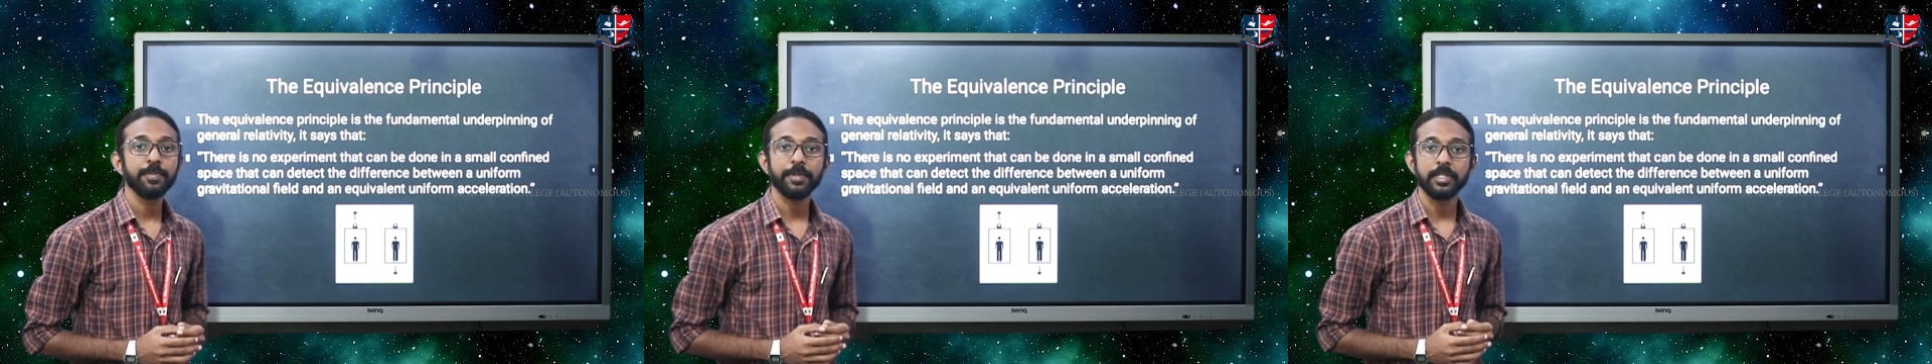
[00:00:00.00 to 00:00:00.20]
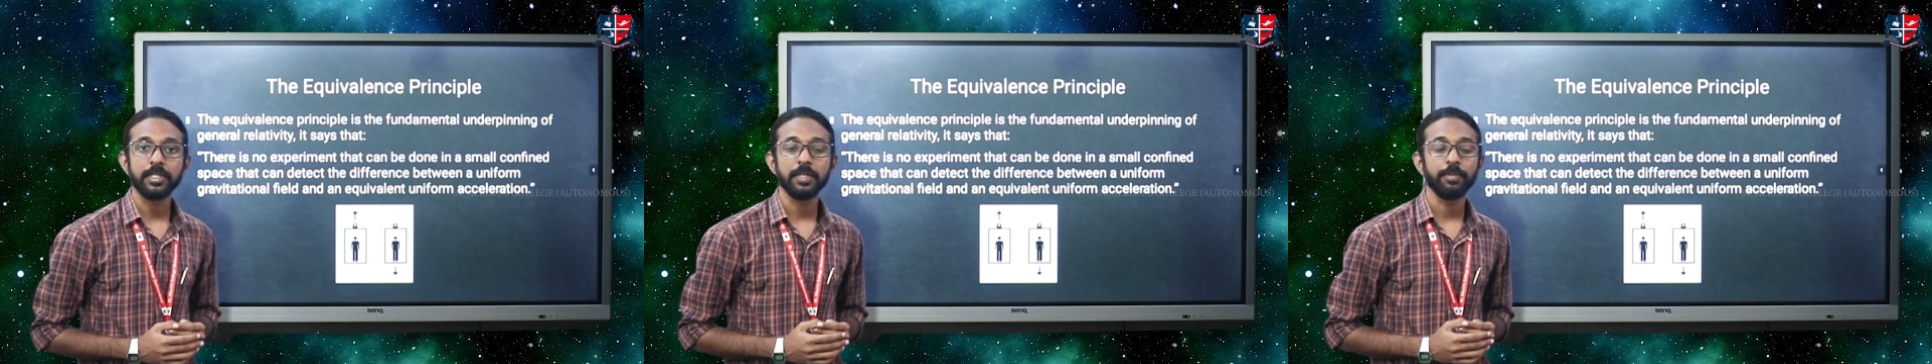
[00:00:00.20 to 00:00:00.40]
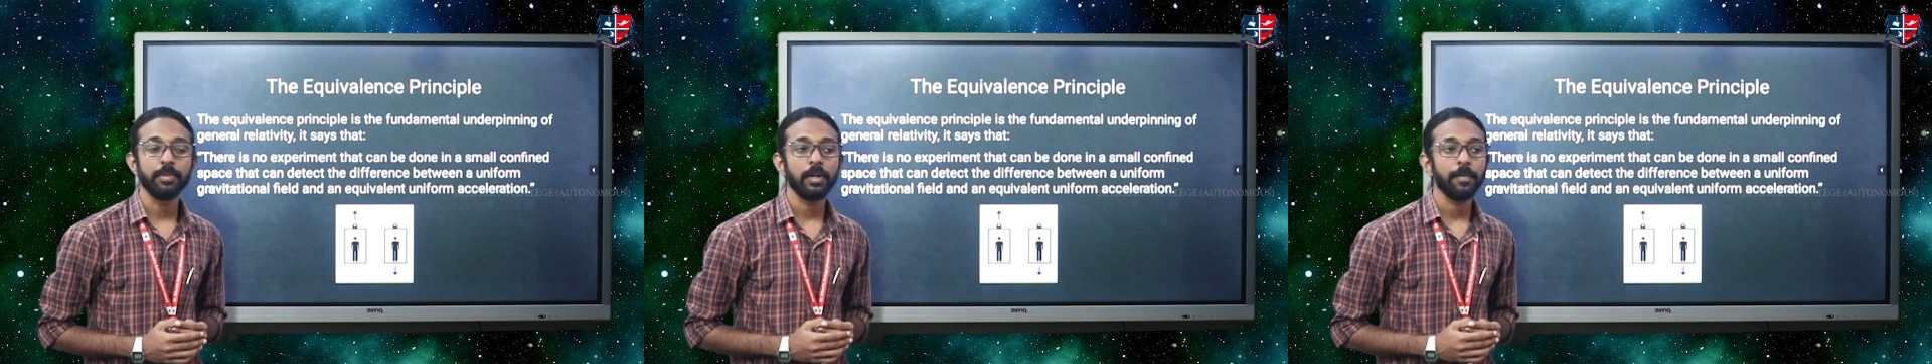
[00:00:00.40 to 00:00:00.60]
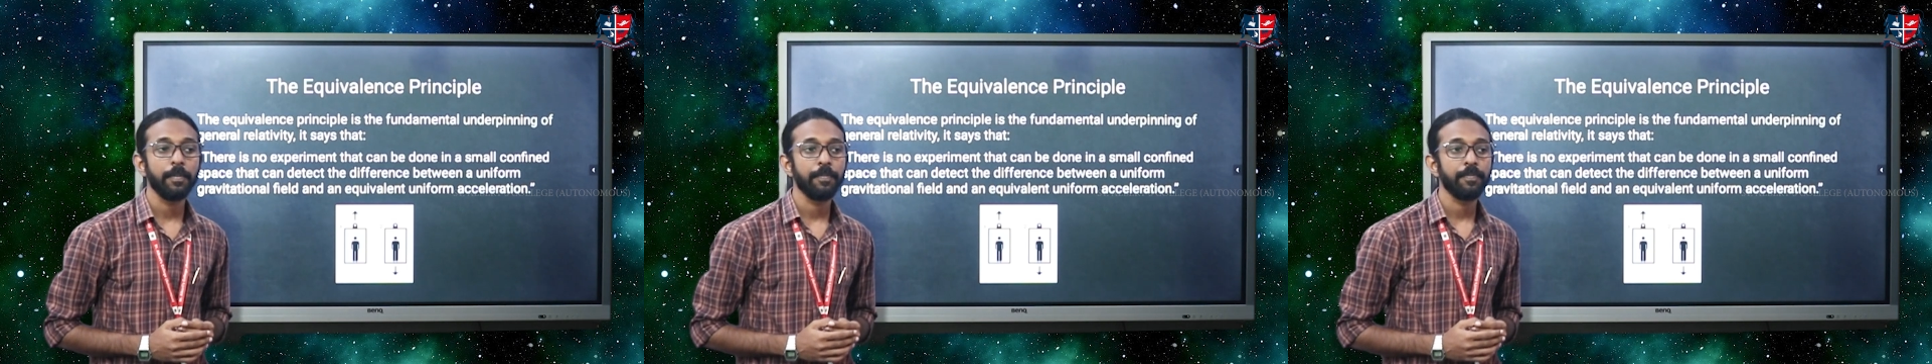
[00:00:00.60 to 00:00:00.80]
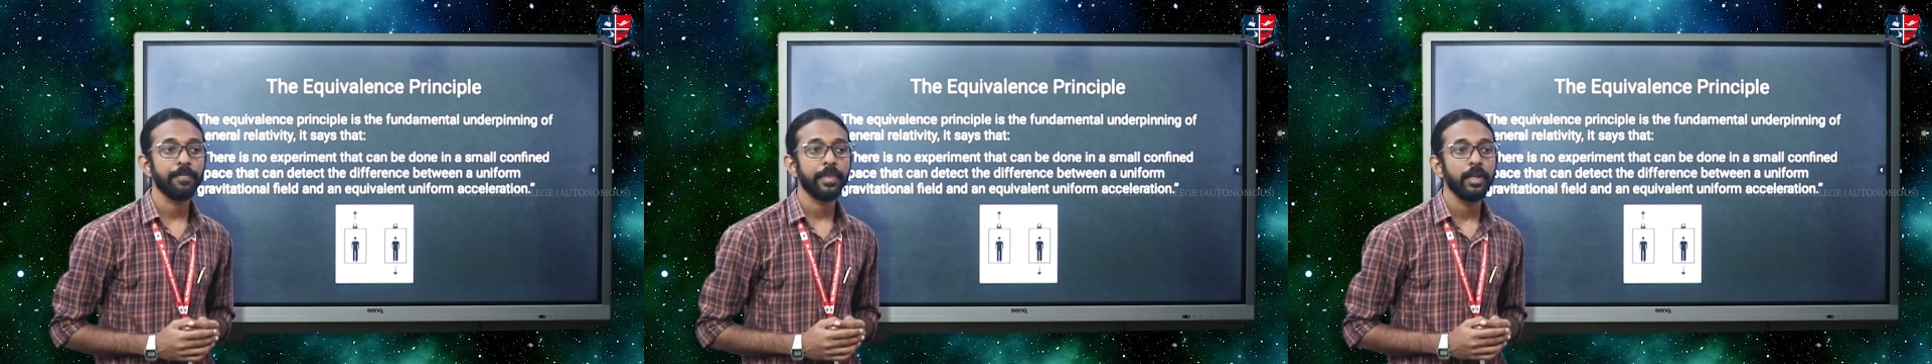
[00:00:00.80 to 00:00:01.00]
principle.
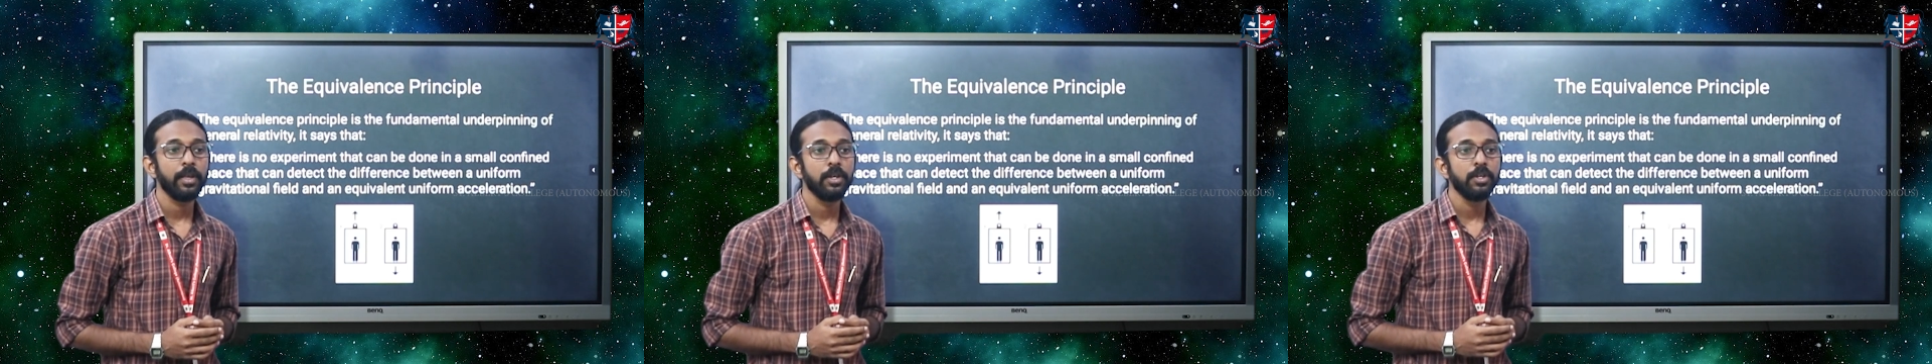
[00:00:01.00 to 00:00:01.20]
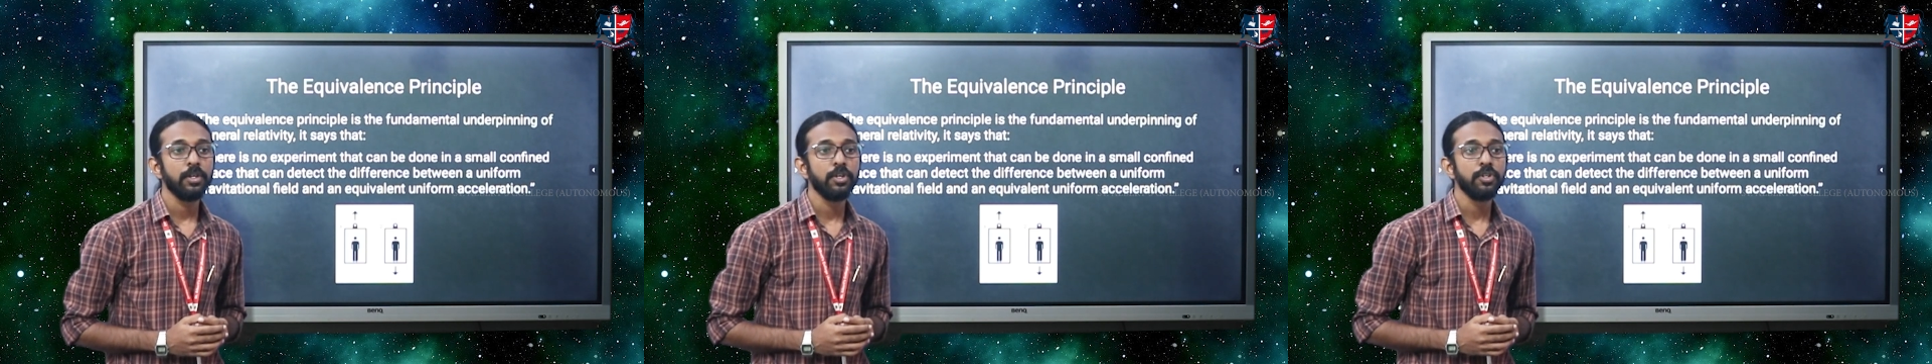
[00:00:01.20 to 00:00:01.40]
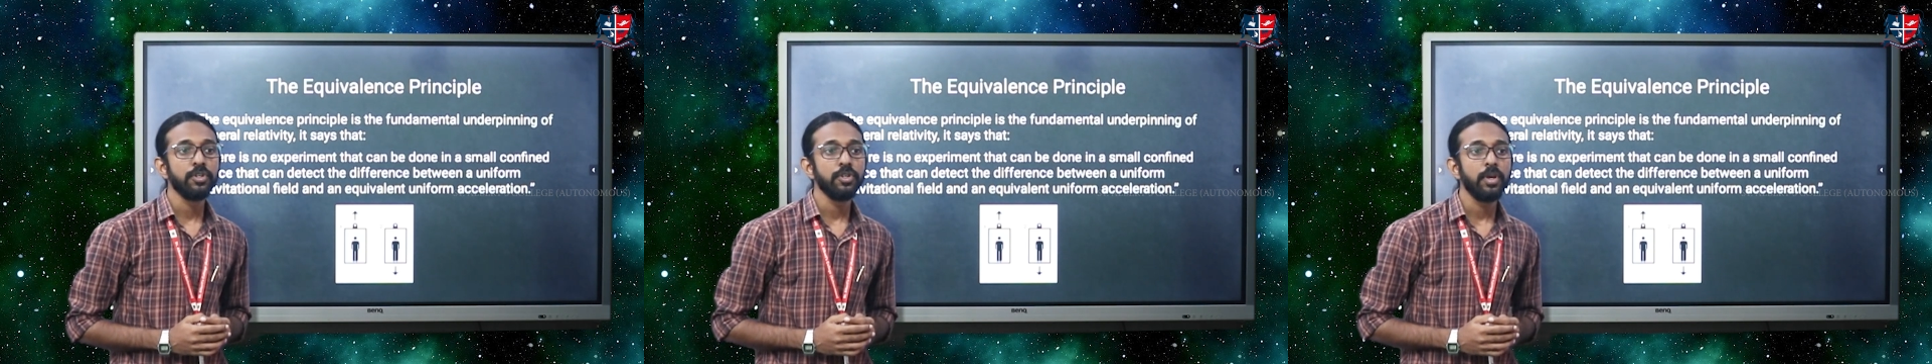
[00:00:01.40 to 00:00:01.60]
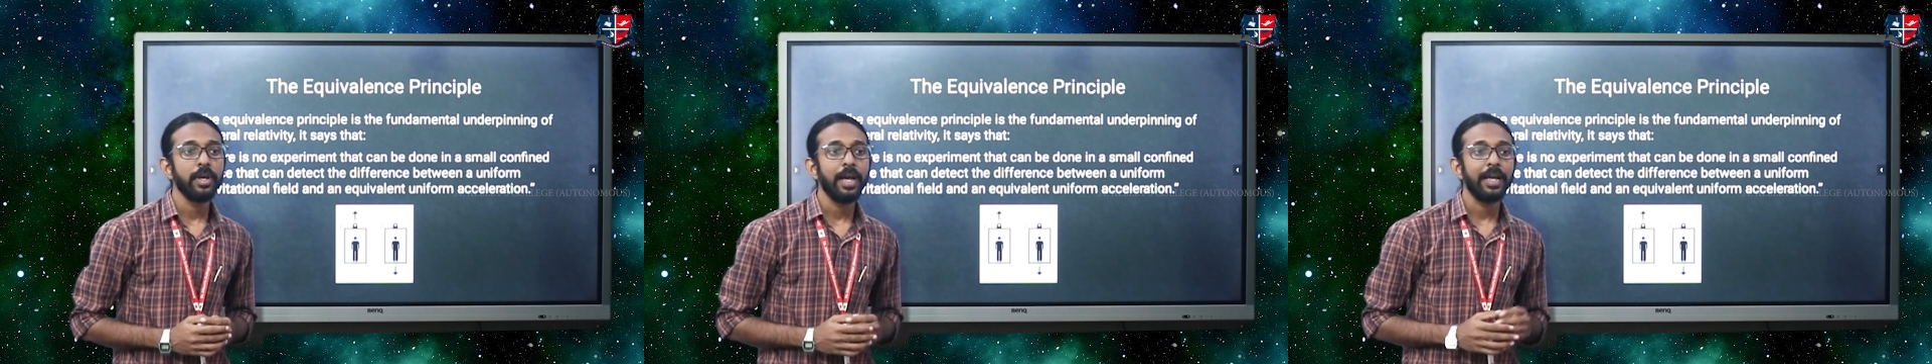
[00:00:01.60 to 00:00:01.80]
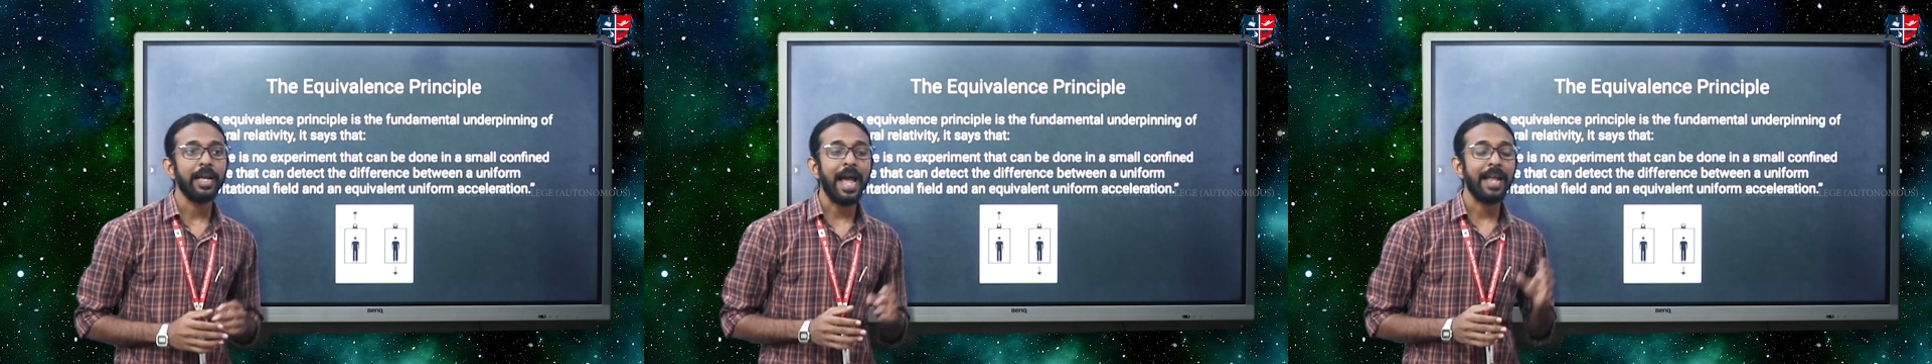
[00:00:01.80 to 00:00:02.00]

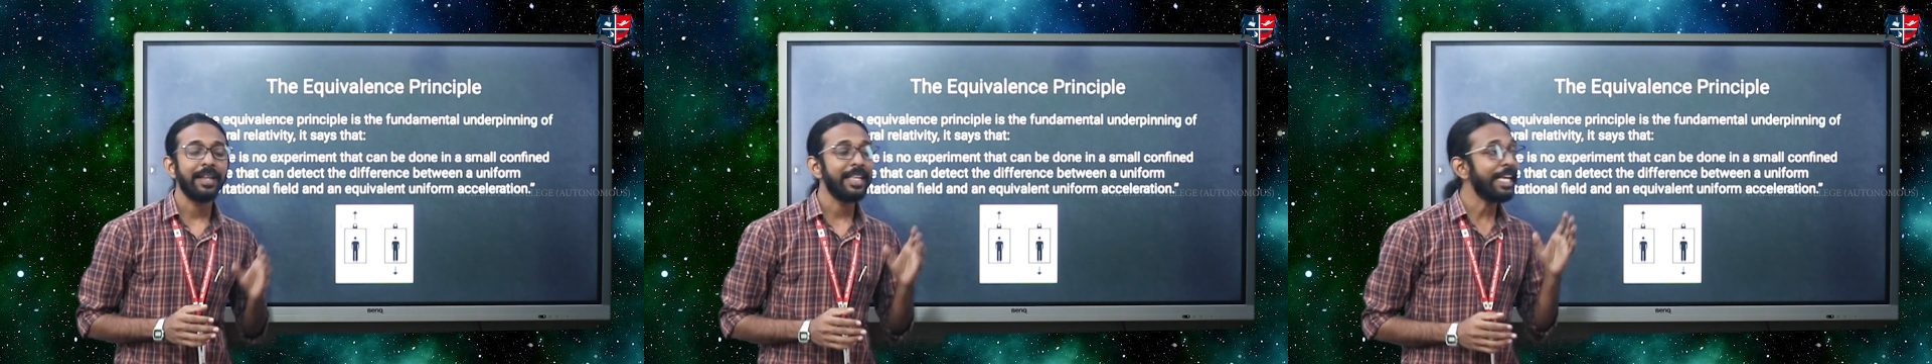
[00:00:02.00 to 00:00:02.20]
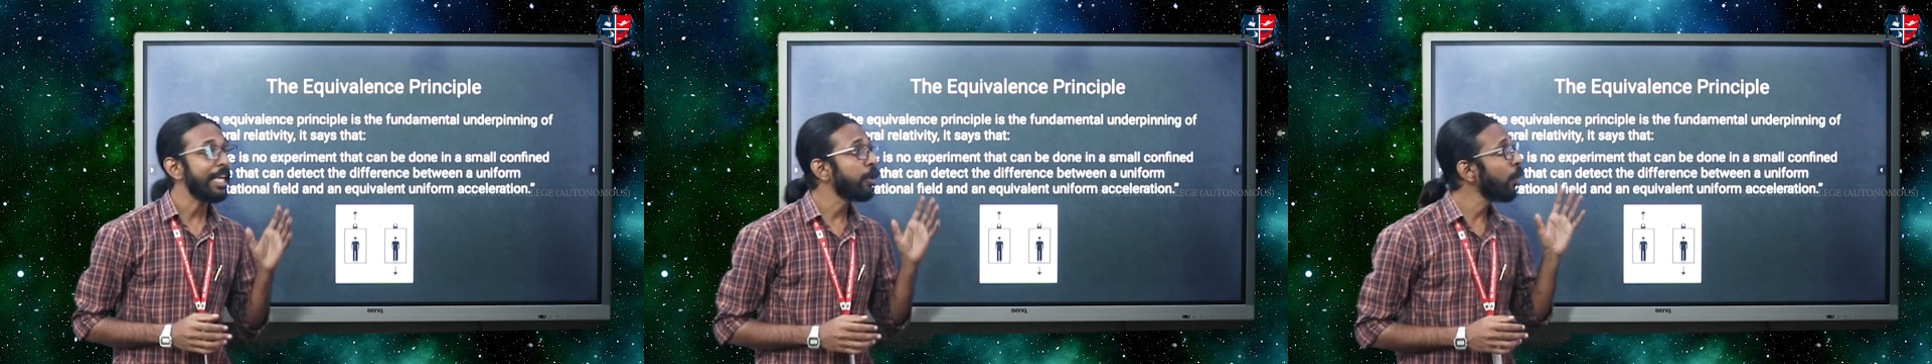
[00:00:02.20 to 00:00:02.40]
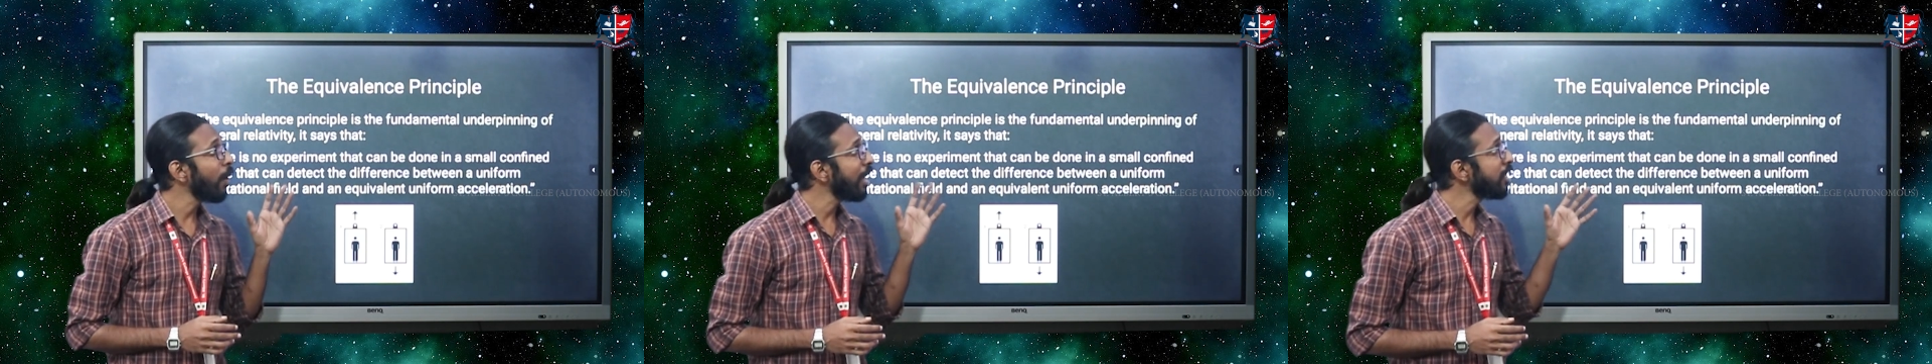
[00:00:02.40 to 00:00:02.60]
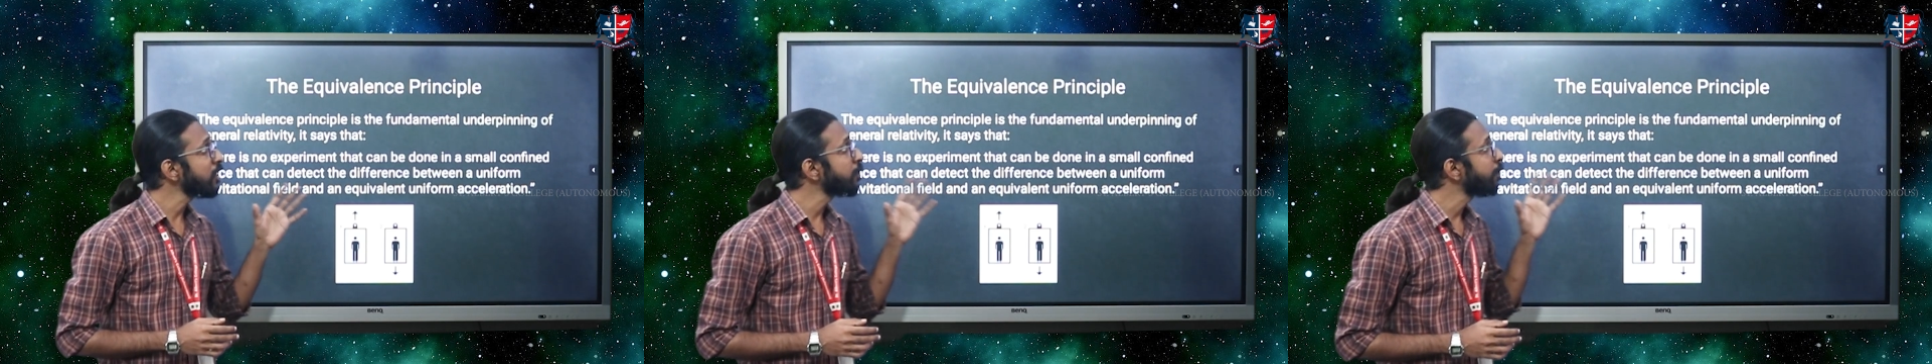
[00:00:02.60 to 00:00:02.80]
And the equivalence